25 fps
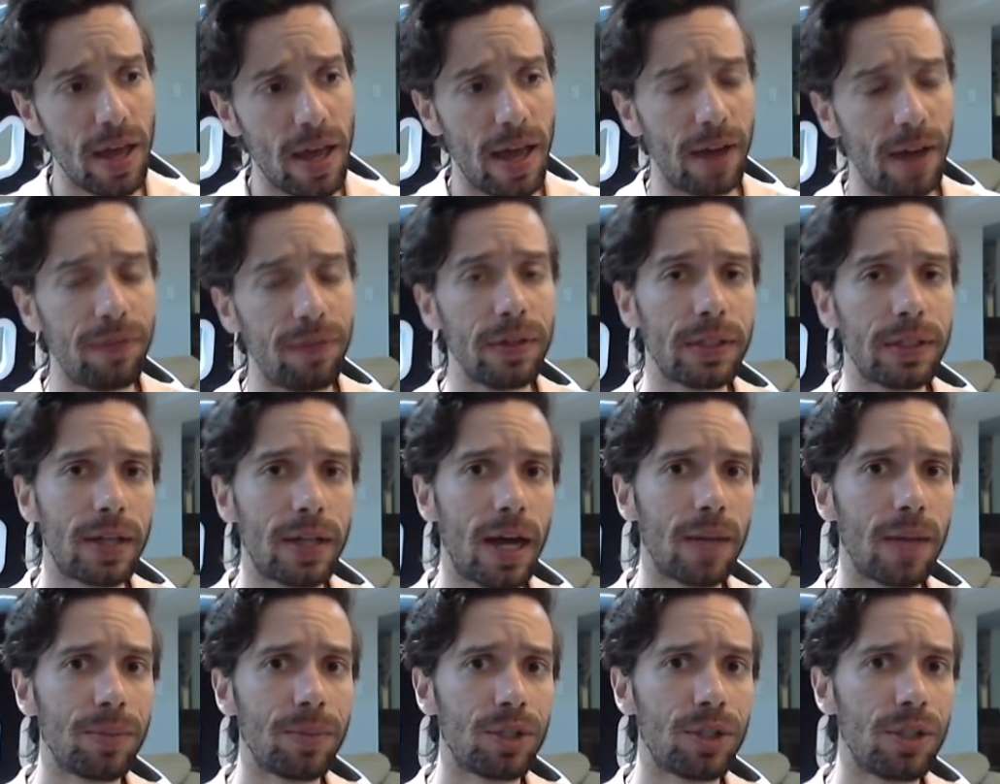Every
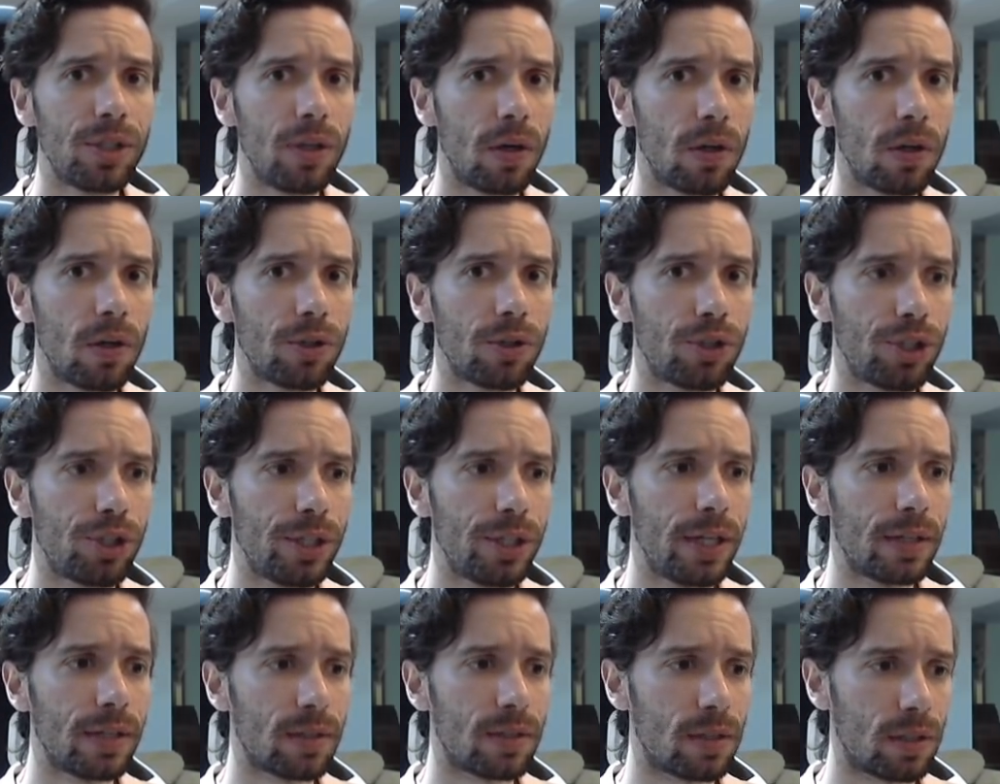time she ults, she
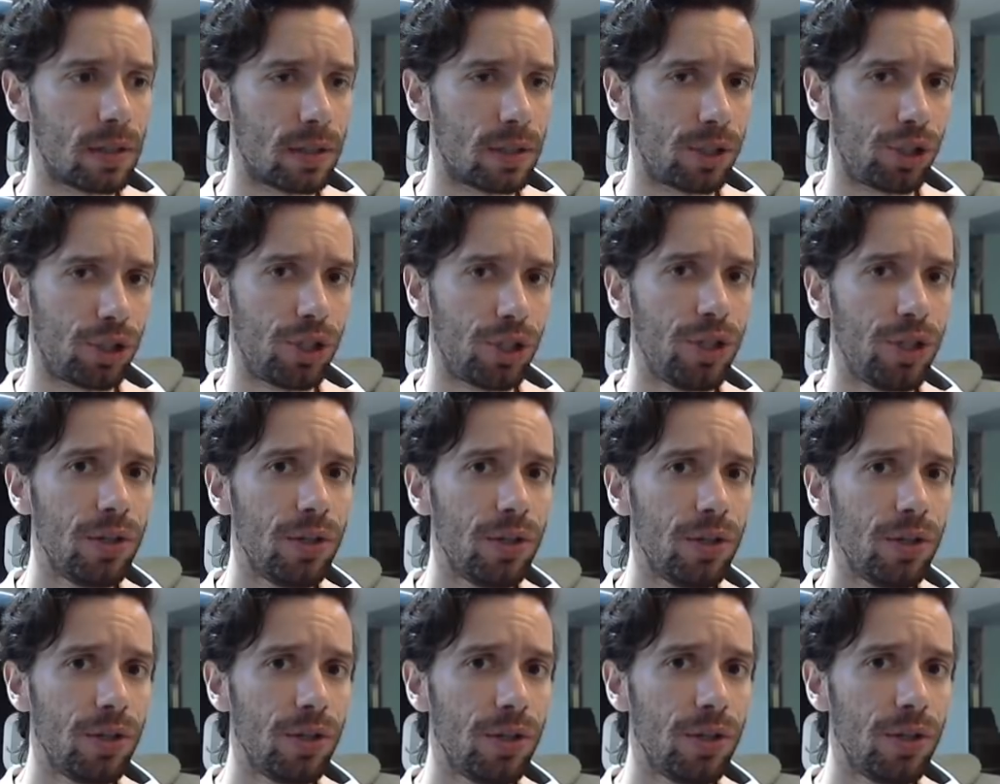gets this
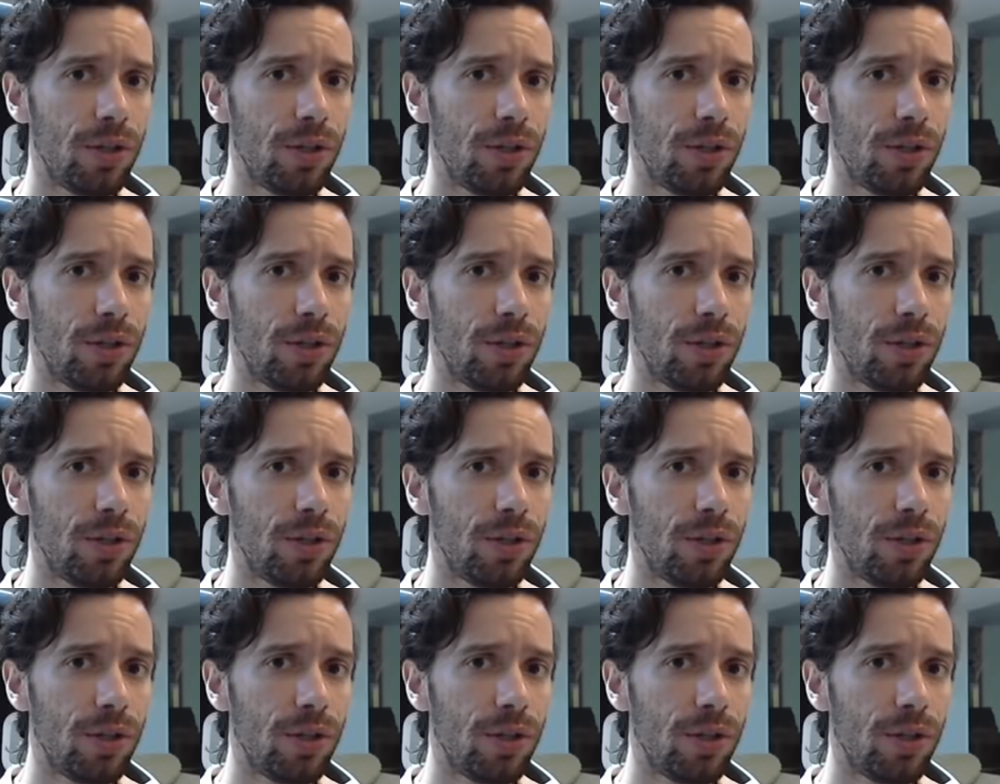shield,